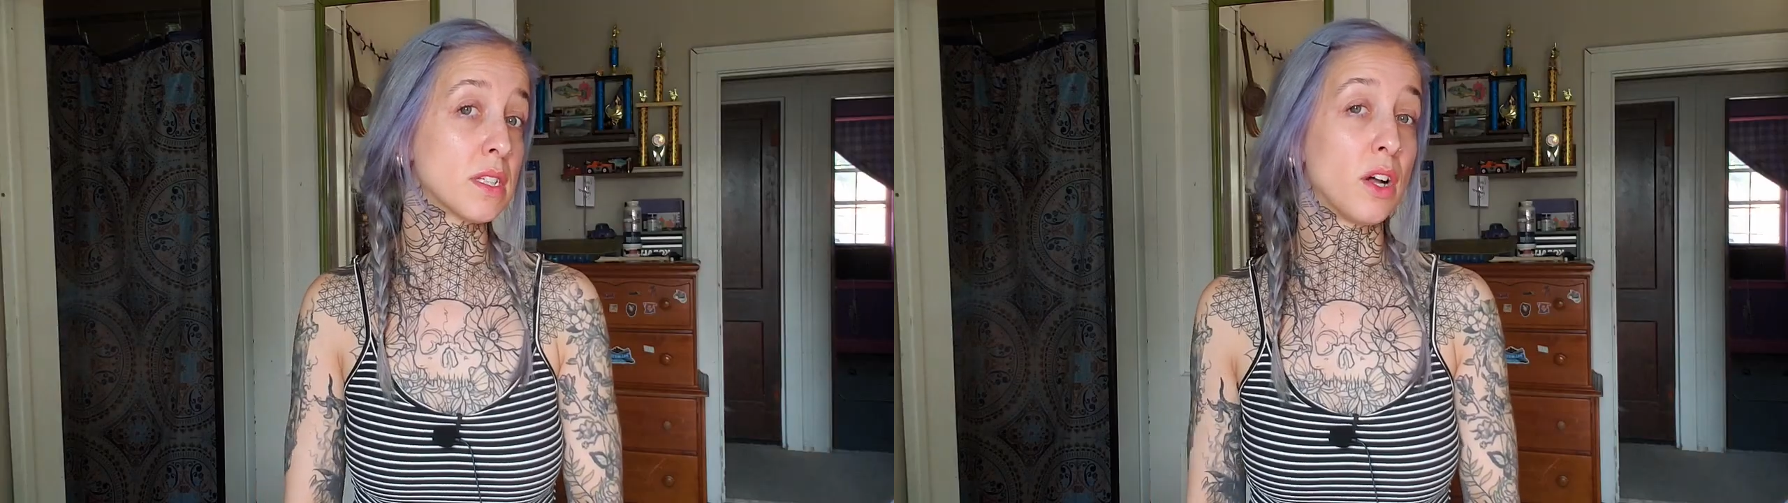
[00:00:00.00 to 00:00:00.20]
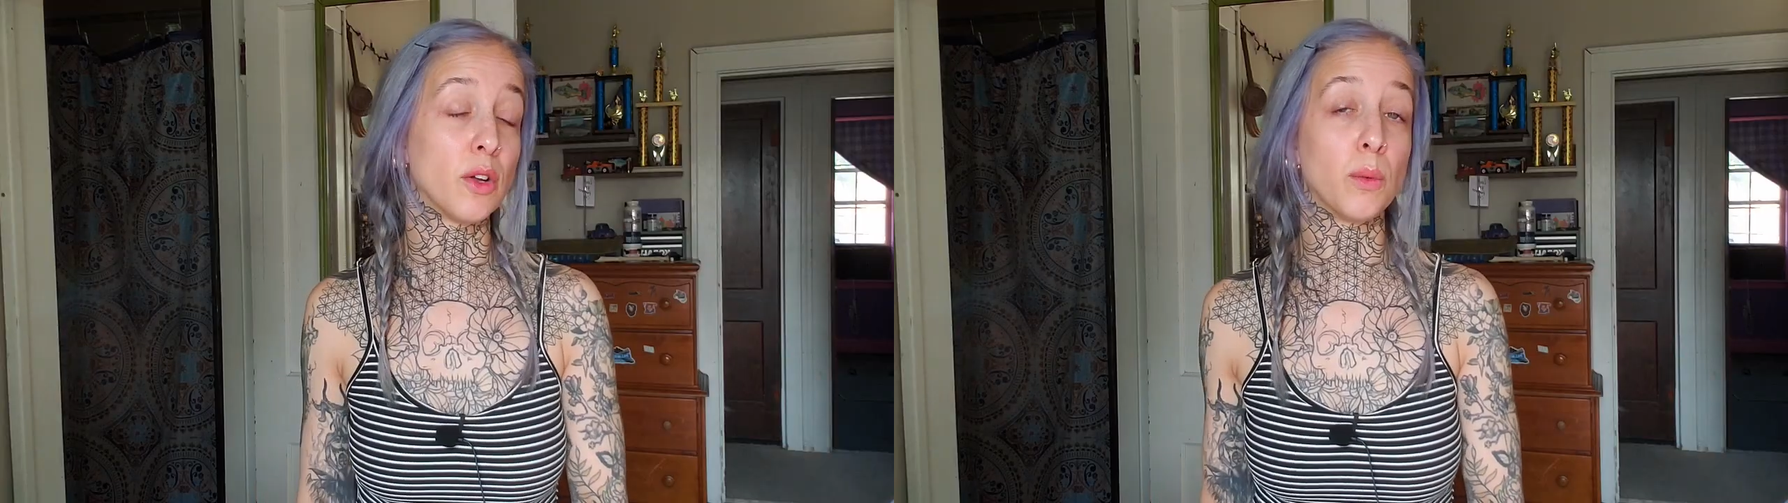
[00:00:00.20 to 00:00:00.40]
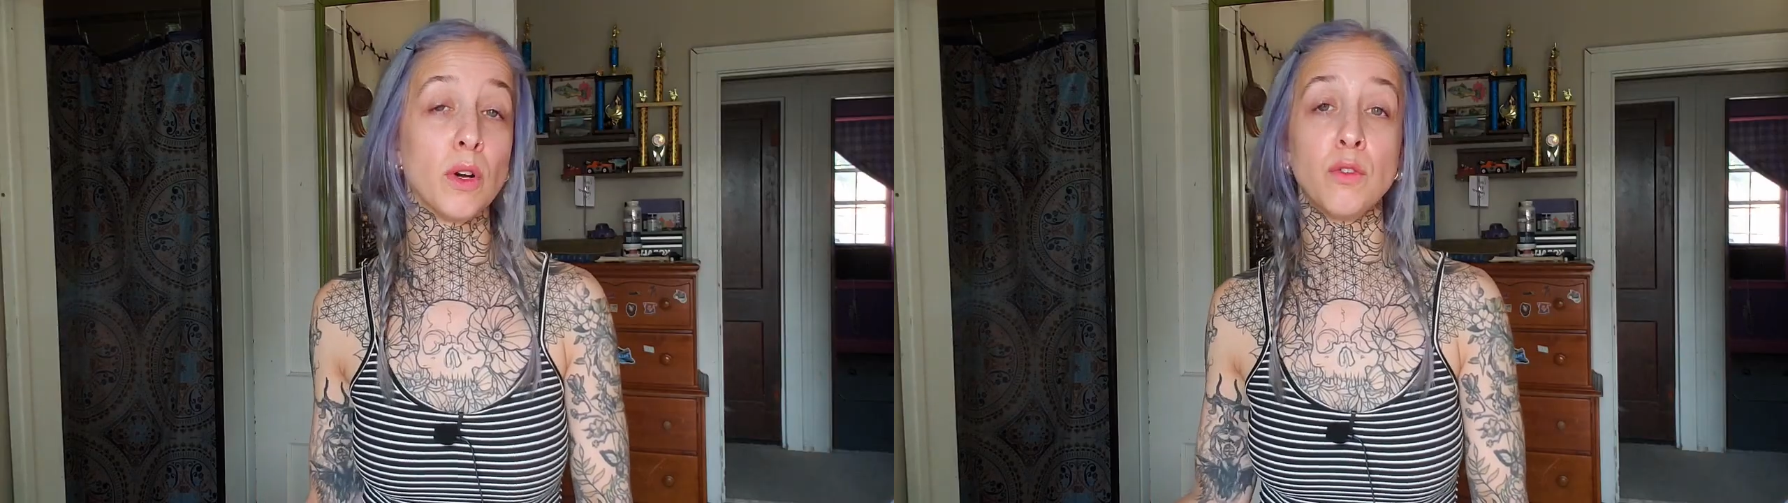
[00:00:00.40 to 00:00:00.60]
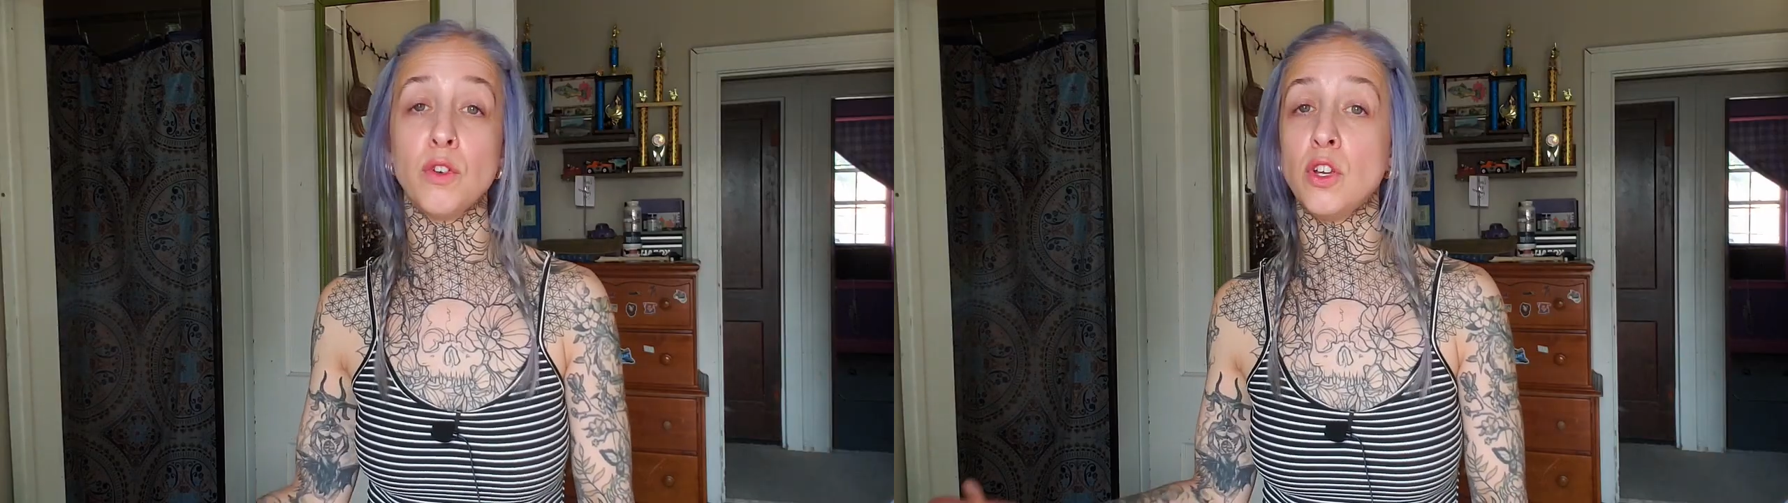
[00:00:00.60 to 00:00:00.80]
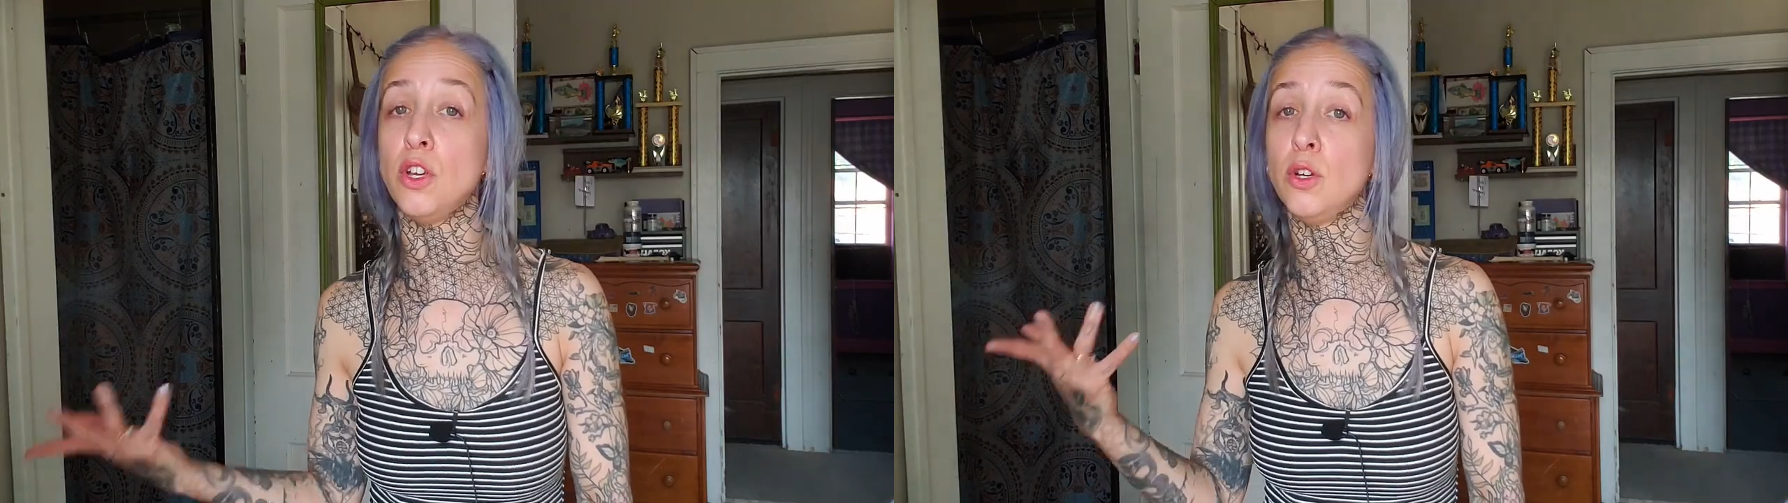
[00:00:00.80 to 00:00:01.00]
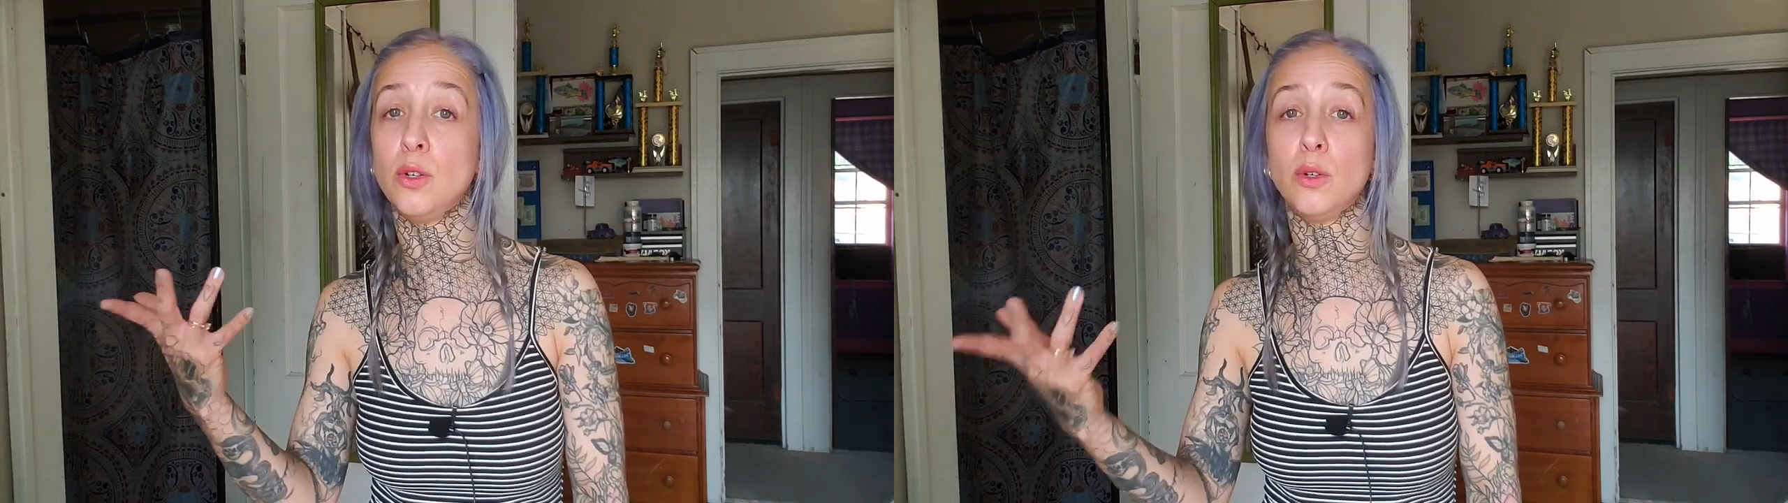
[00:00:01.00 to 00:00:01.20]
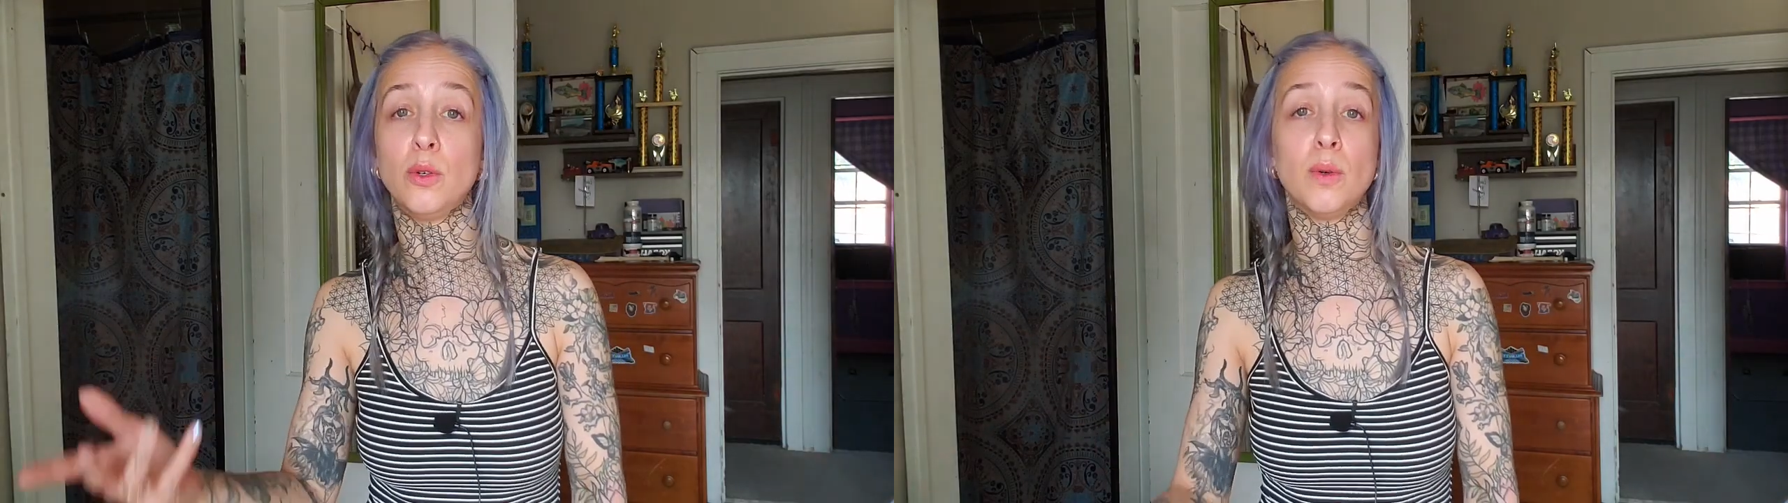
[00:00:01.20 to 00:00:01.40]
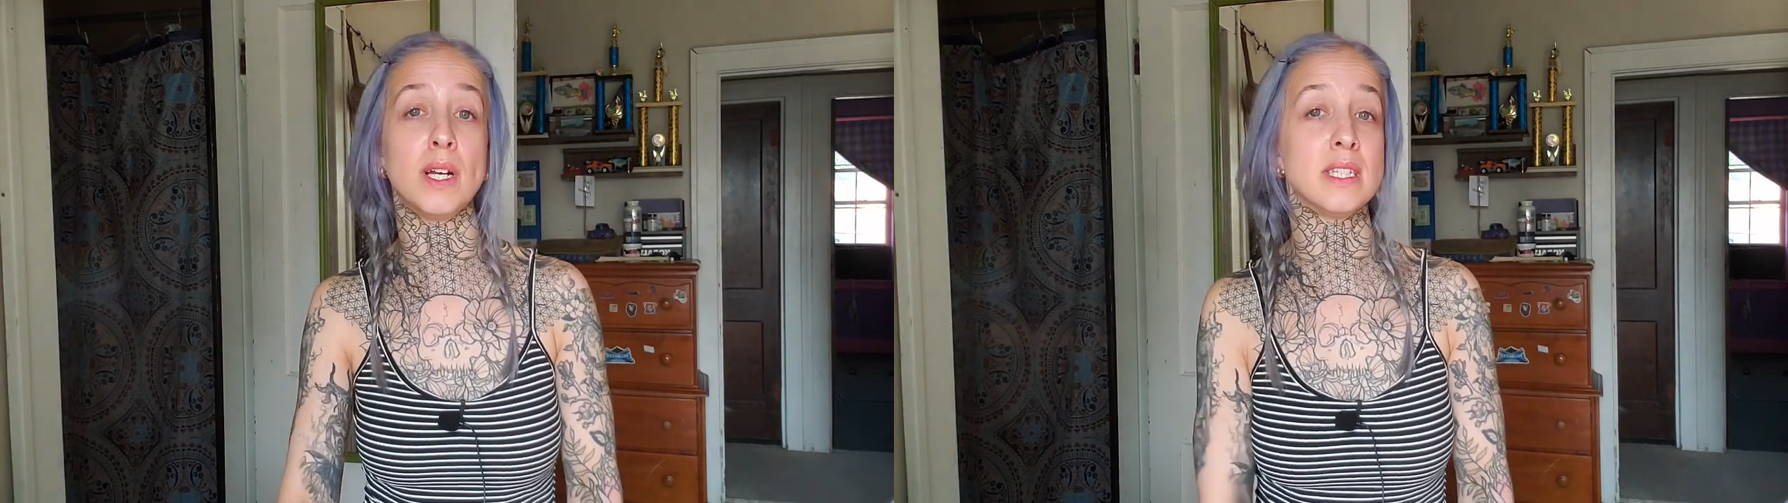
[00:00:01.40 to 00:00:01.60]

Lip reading: color work for you?